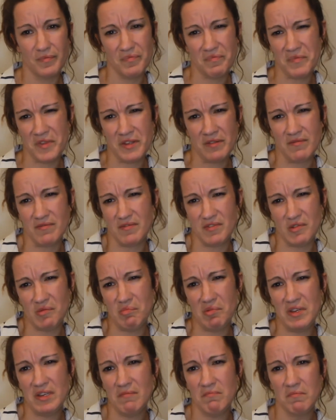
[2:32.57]
than to
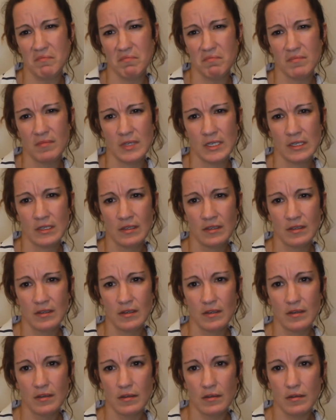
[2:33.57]
be
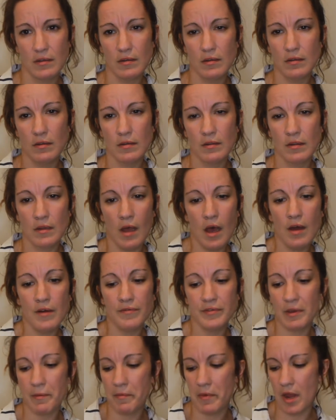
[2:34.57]

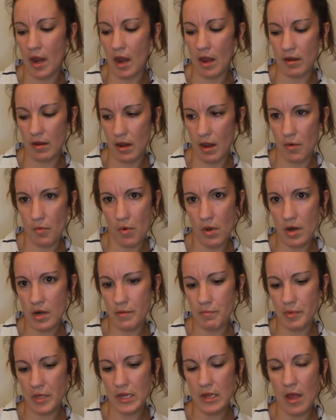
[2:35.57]
loved. I, mean, I, I want
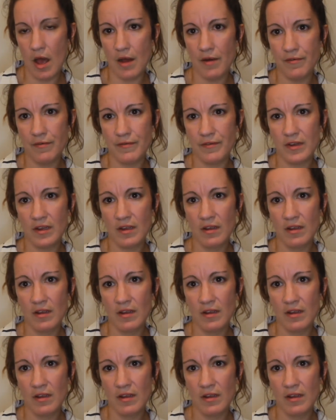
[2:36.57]
to be loved.